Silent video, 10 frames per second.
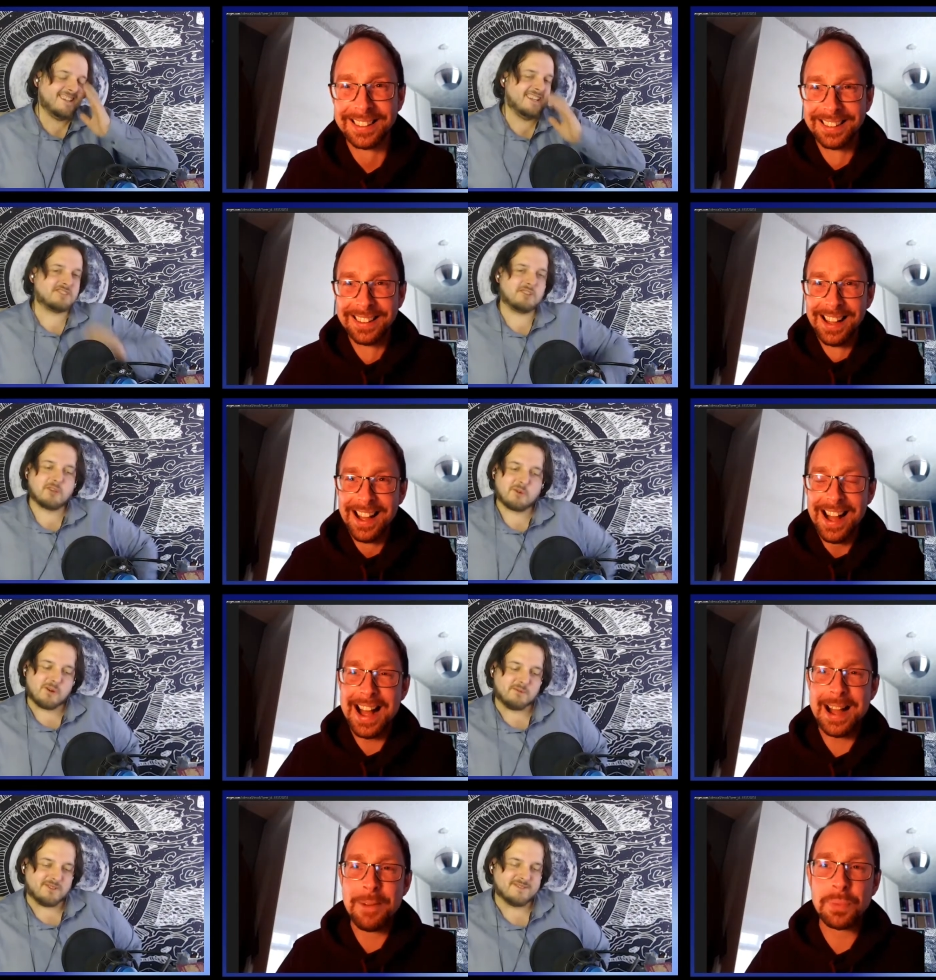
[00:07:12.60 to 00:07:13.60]
Speaker 1: it's so cool.
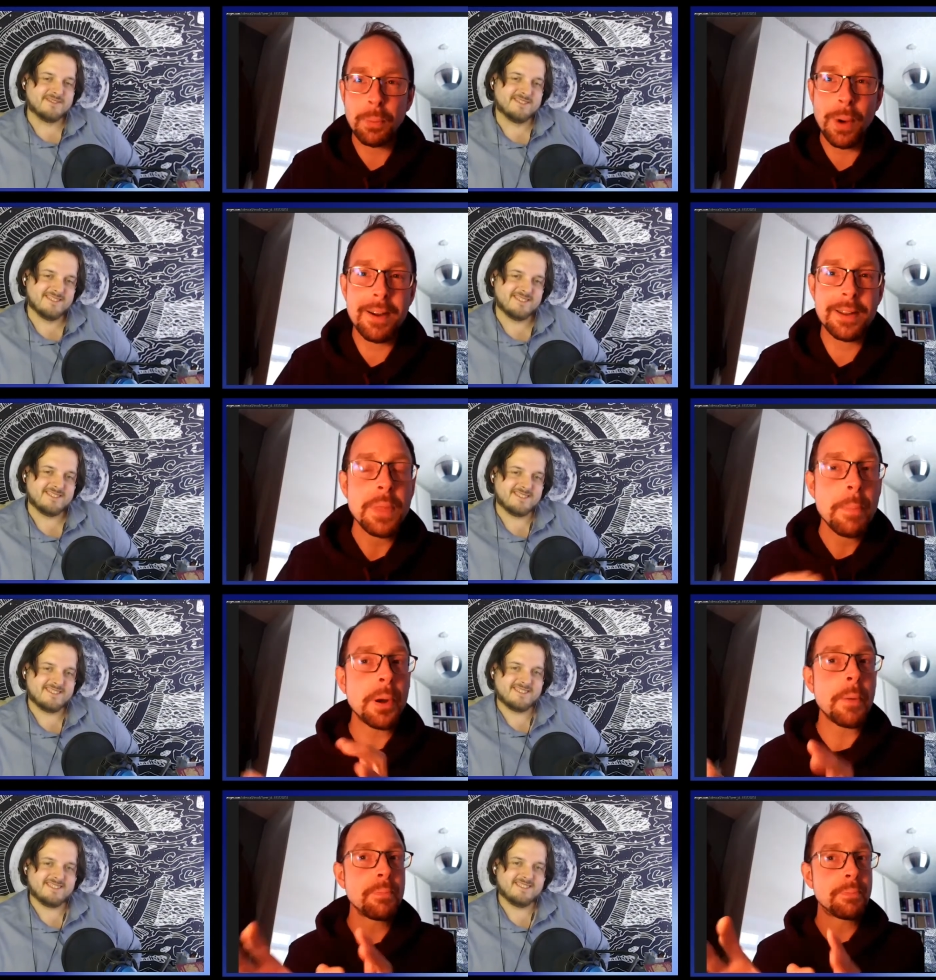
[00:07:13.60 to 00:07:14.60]
Um,
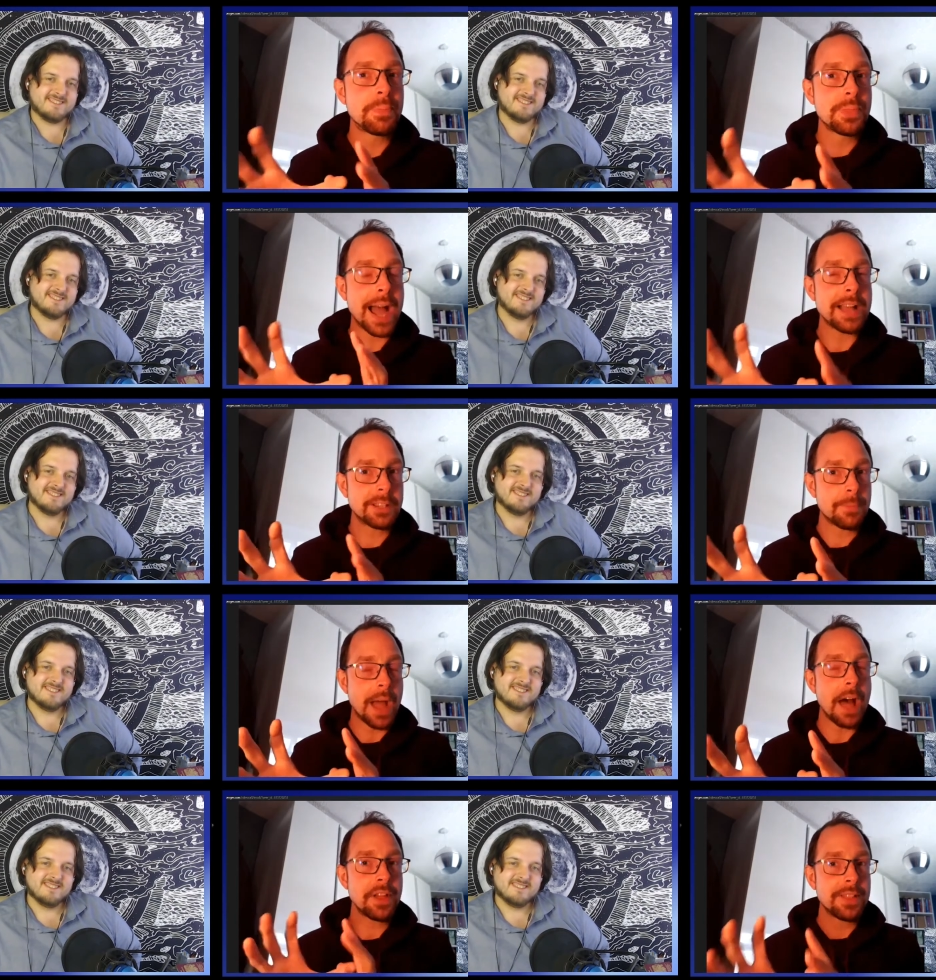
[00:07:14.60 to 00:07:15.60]
but that's the.
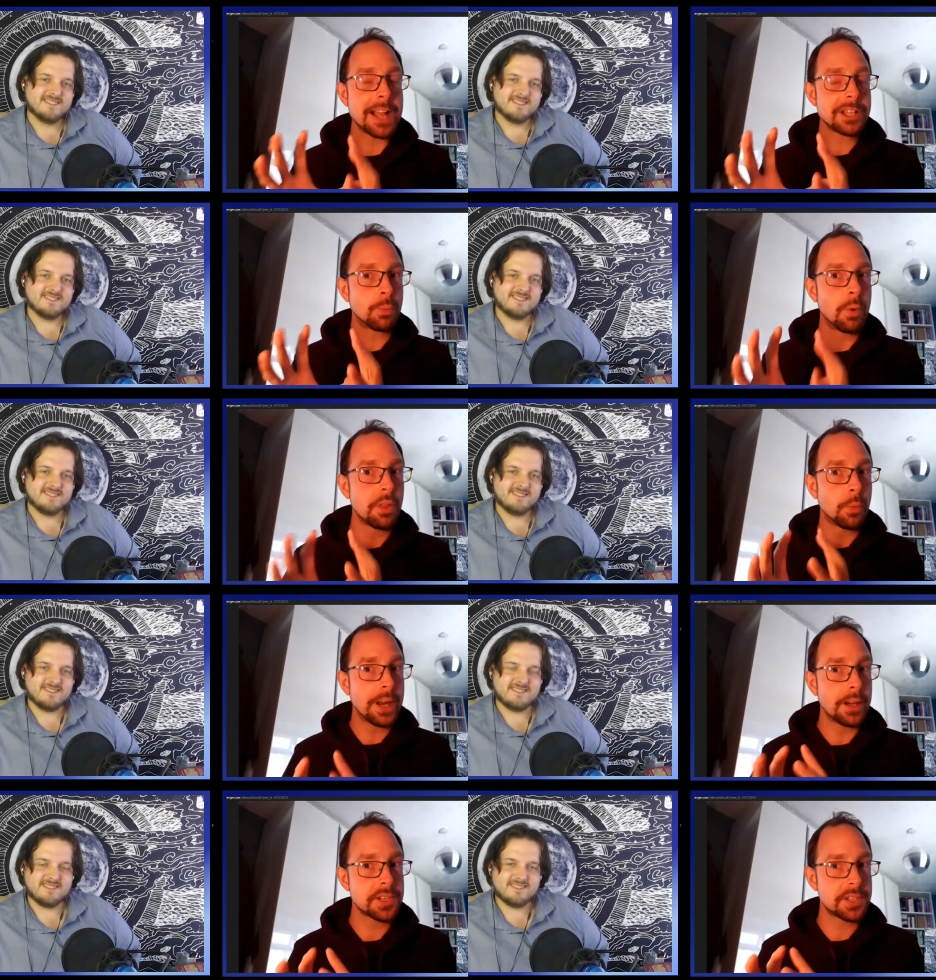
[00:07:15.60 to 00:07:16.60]
I think that's one of the
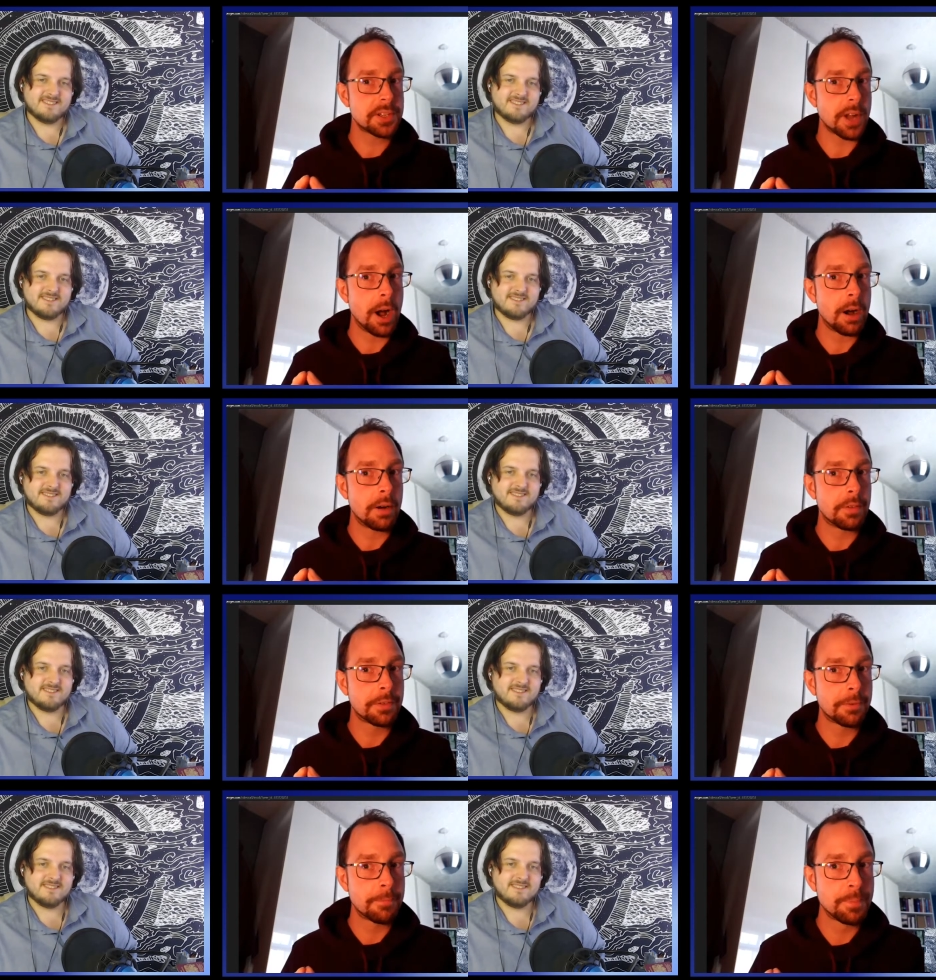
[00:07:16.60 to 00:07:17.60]
weaknesses
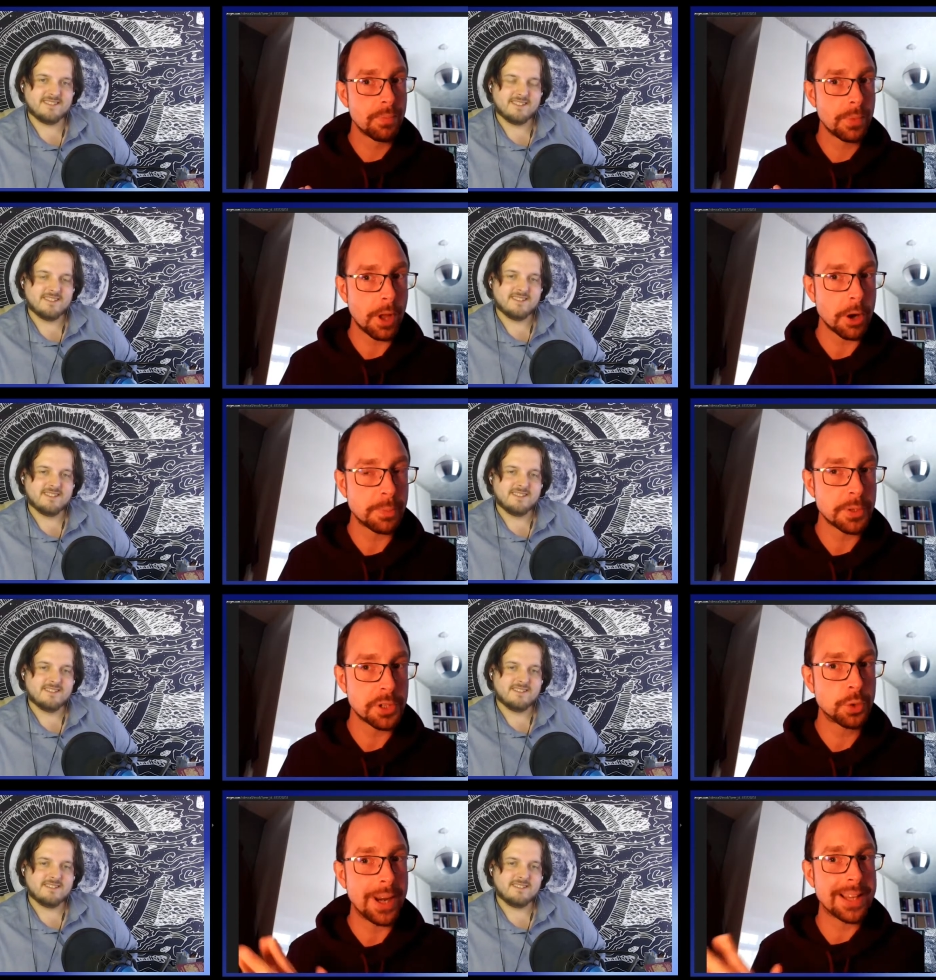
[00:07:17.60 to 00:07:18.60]
of Ghostbusters
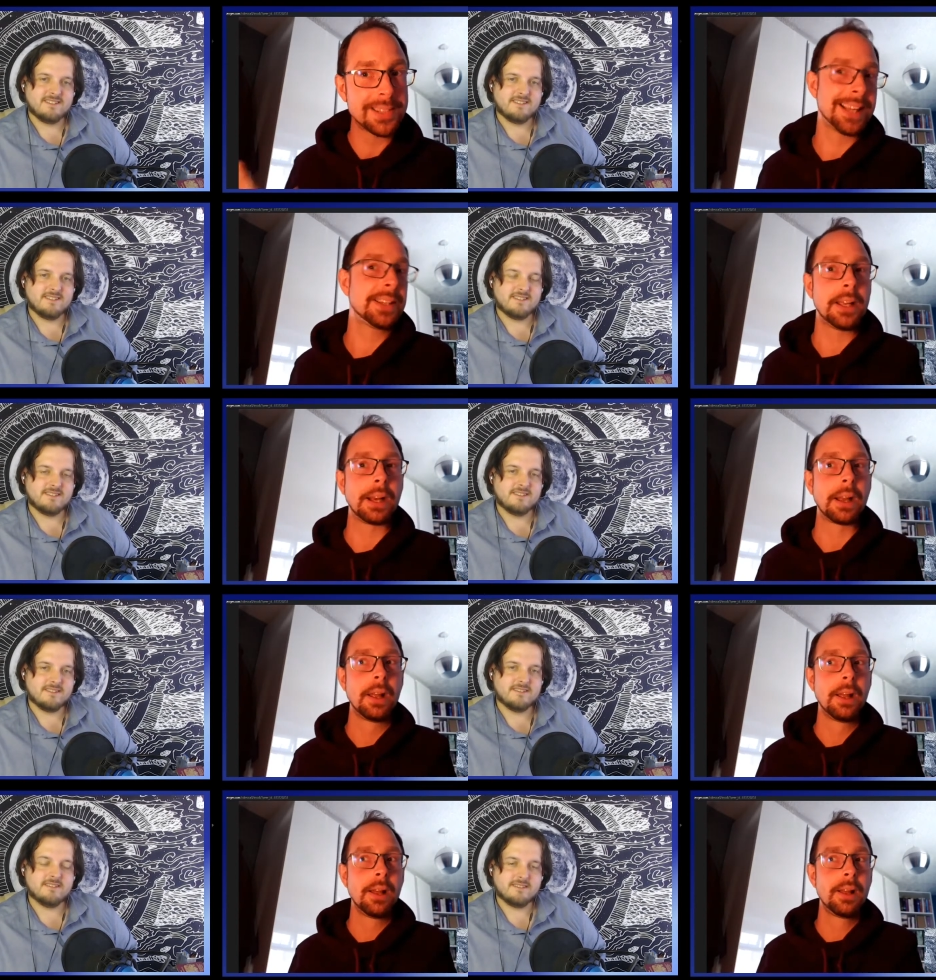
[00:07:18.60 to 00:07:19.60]
2016.
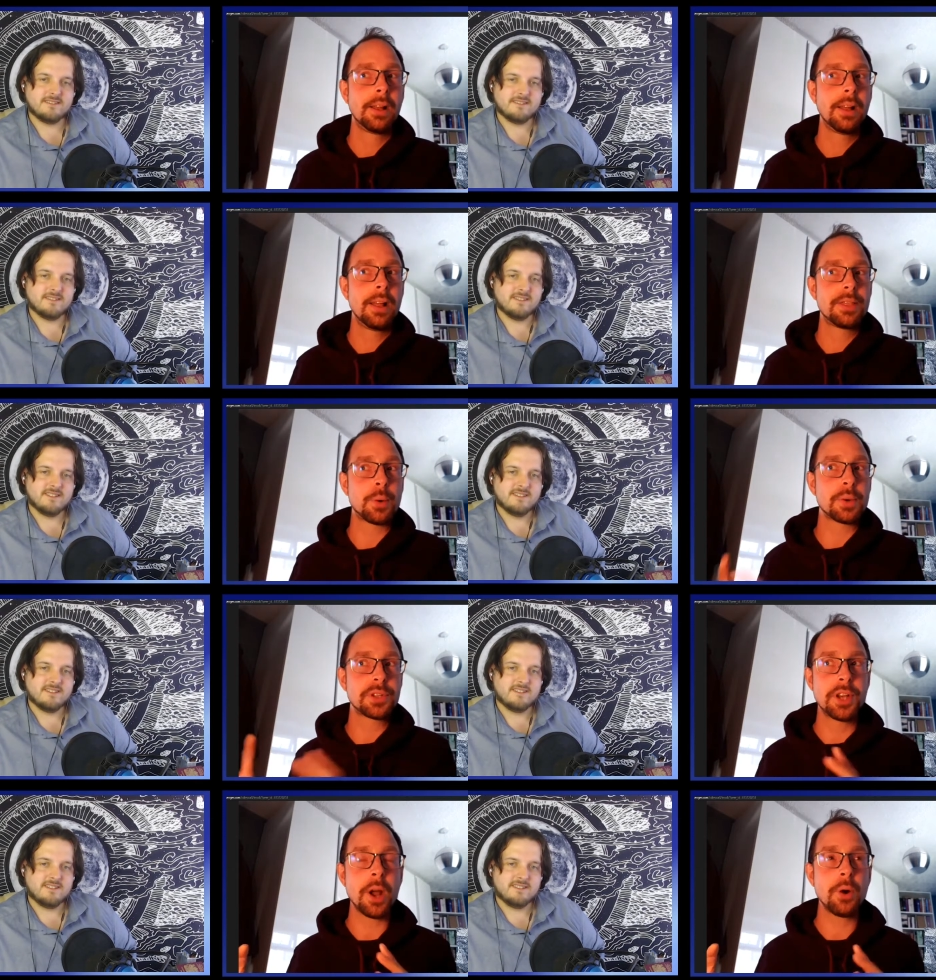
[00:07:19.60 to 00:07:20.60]
There was
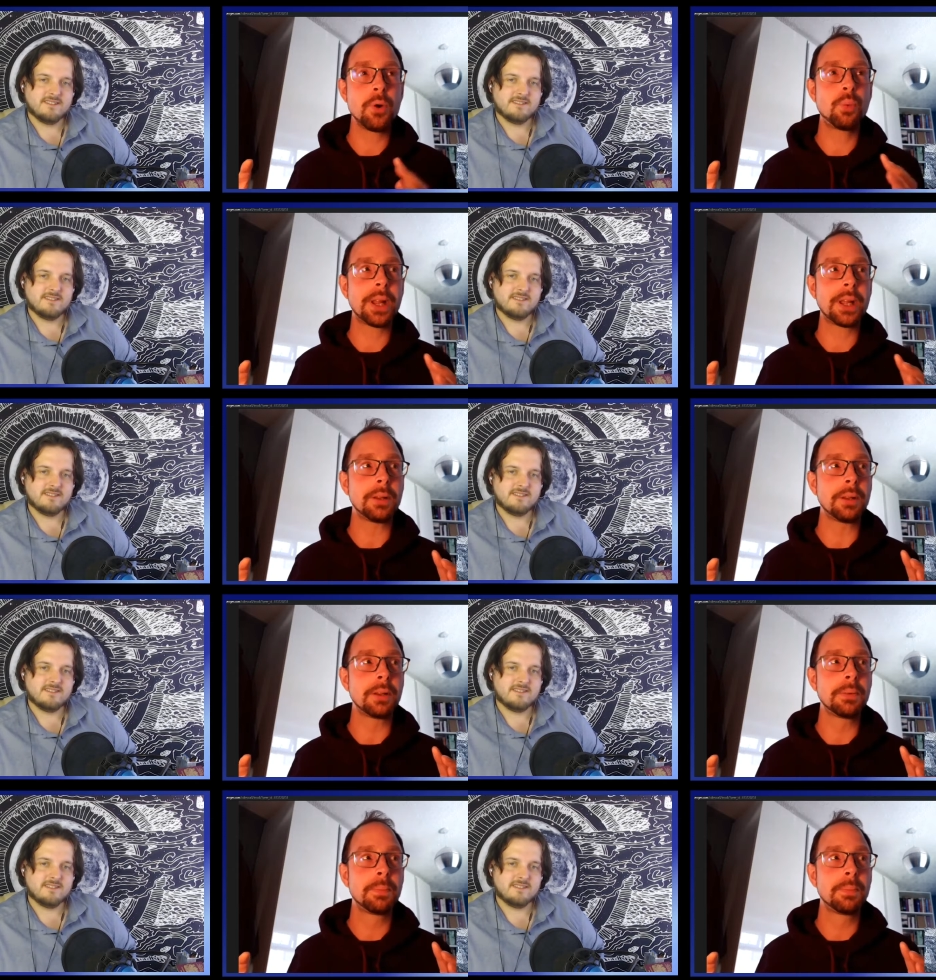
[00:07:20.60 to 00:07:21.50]
no real